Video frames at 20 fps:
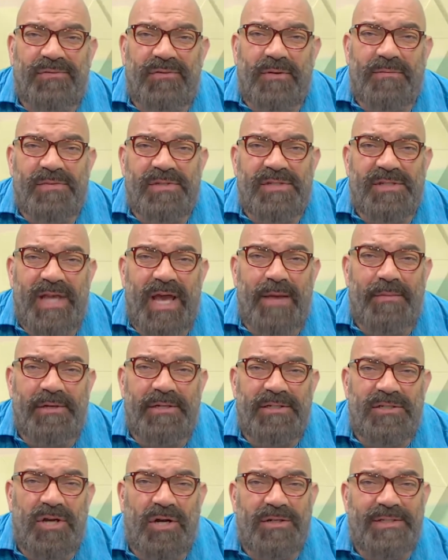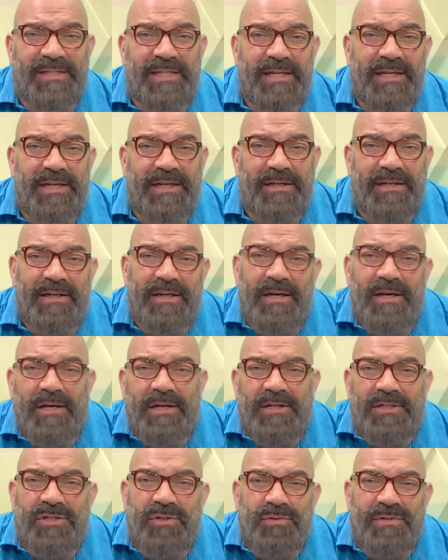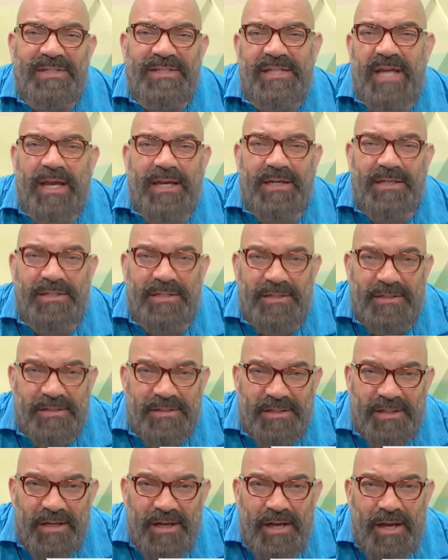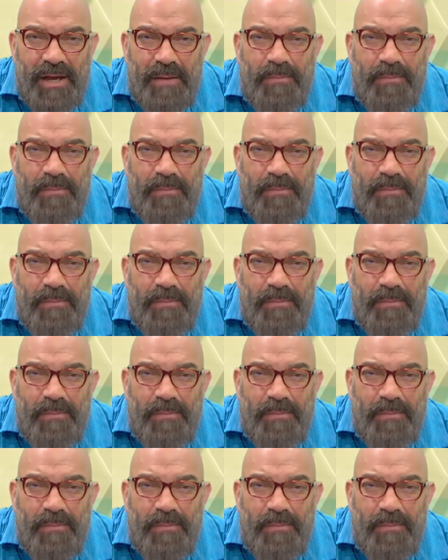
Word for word: from salmon tartine to decadent